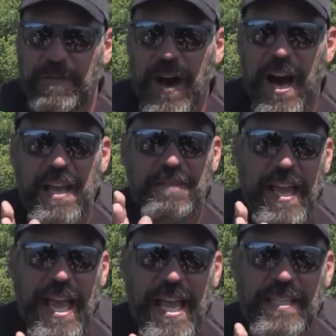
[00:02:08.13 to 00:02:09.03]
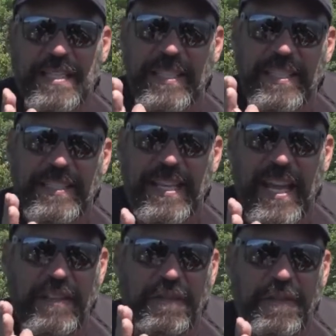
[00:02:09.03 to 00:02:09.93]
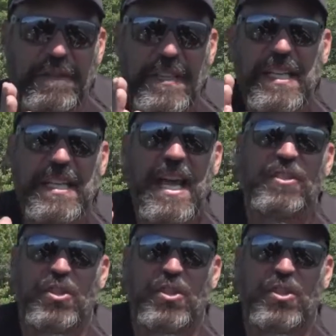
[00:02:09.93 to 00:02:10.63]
5, 8, 10, 15, and